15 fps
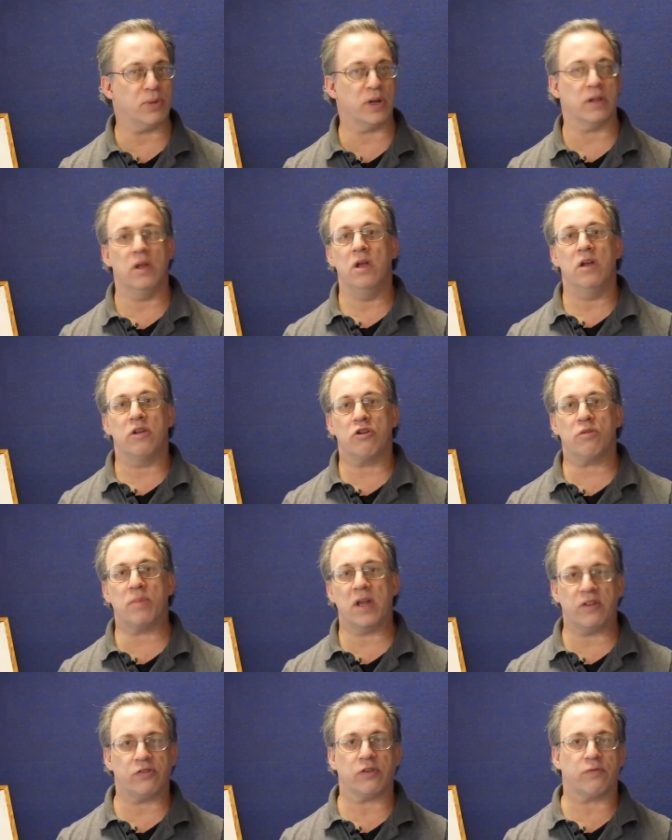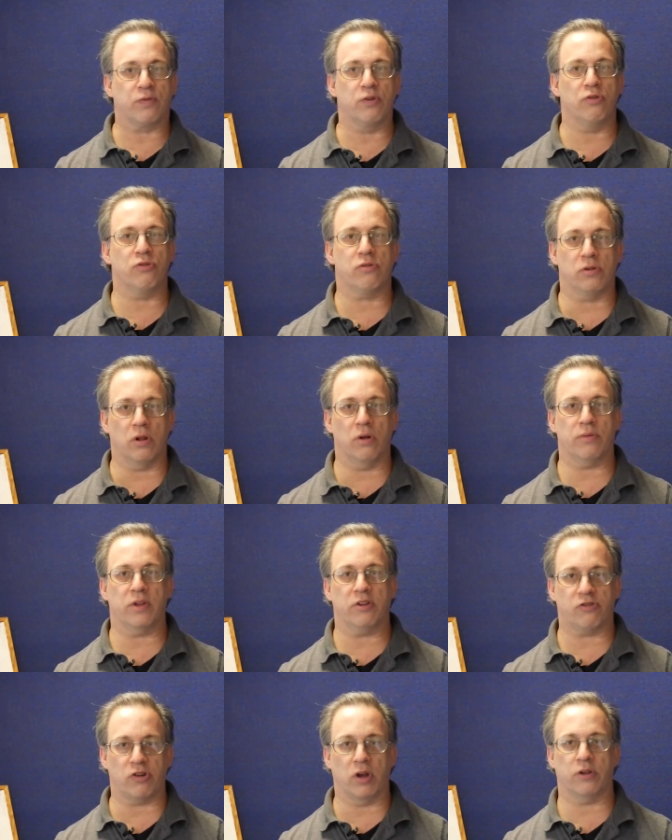but your basic food,
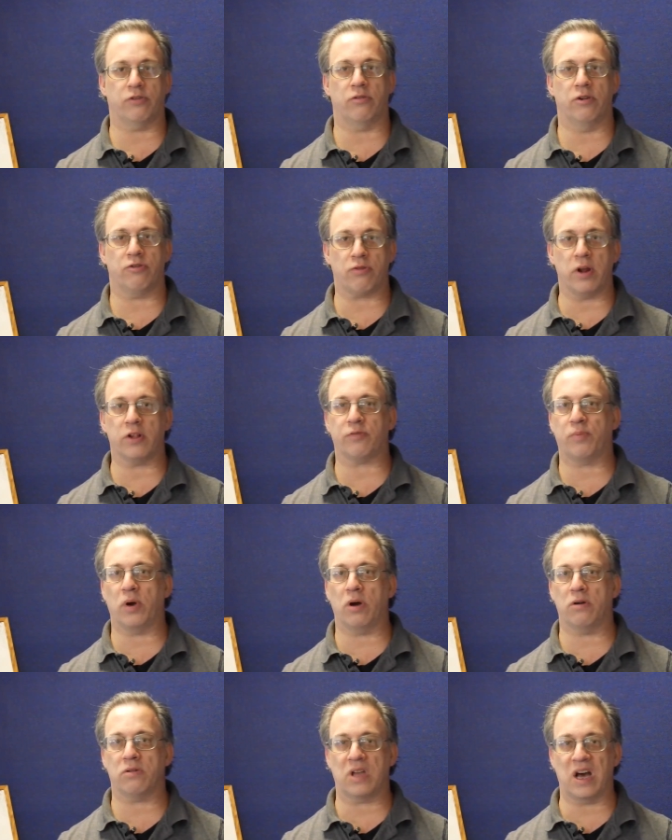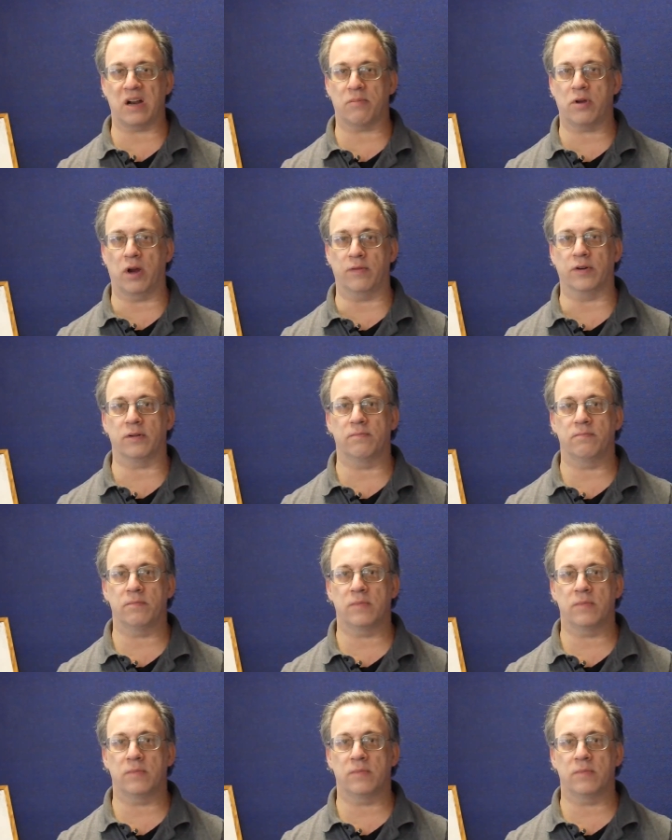clothing, shelter, and transpo got them covered.